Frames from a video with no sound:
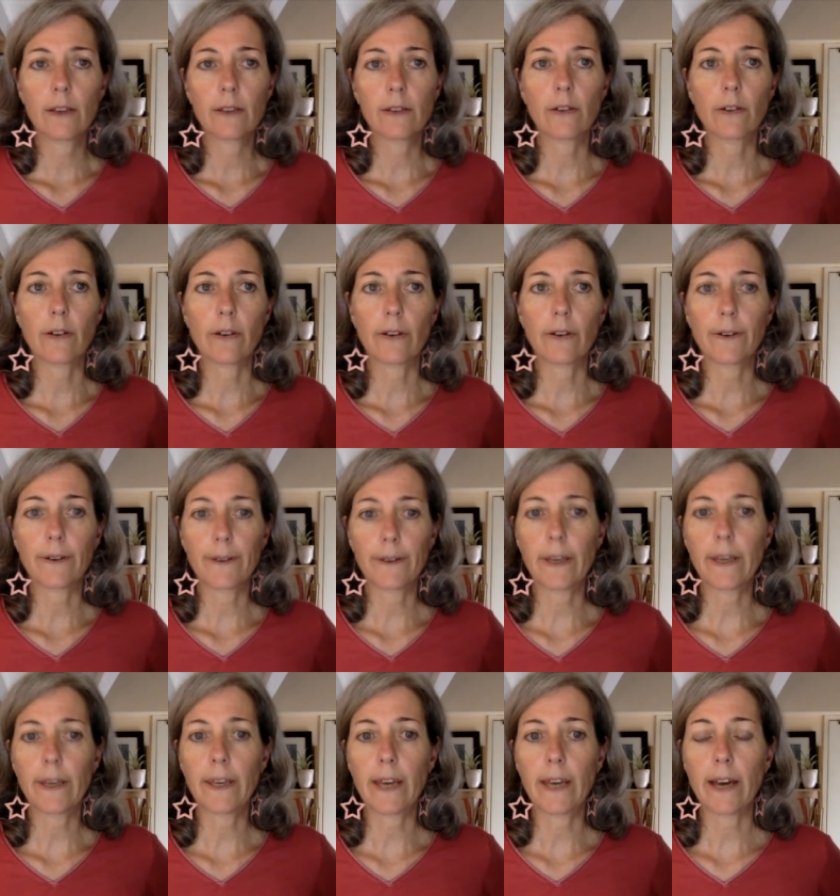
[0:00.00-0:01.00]
So
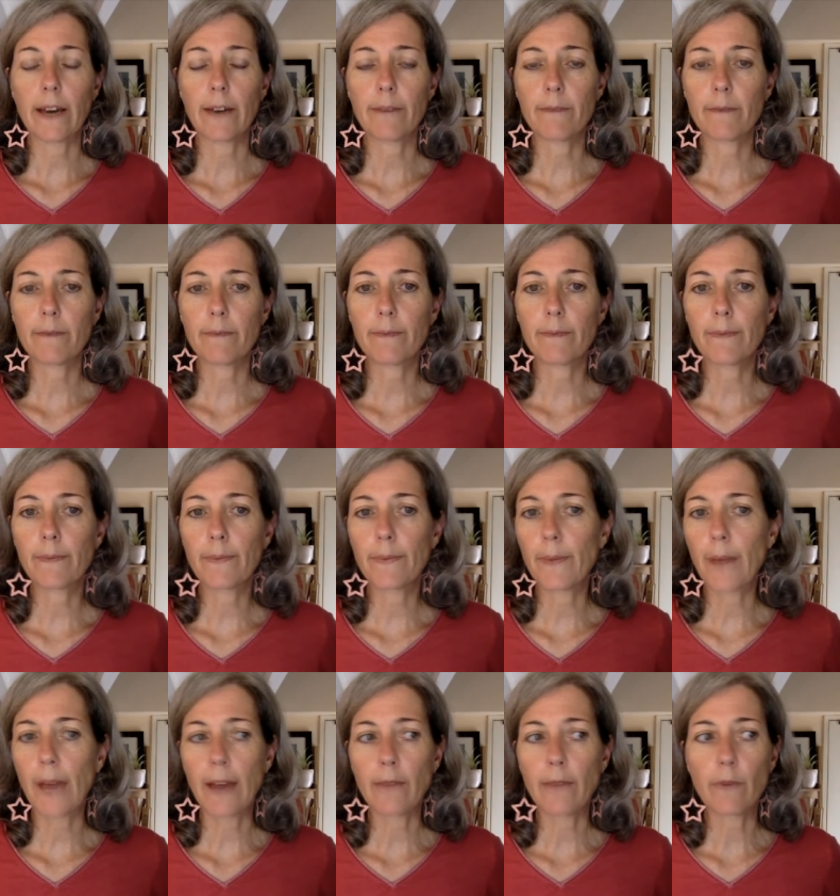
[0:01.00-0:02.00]
yeah,
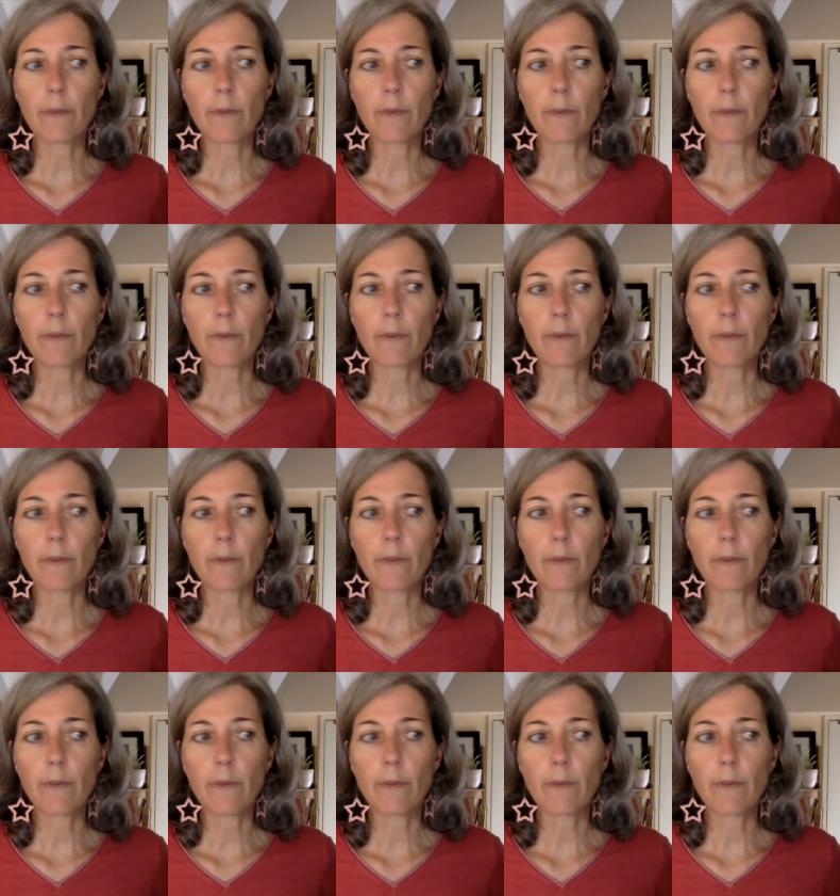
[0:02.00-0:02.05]
I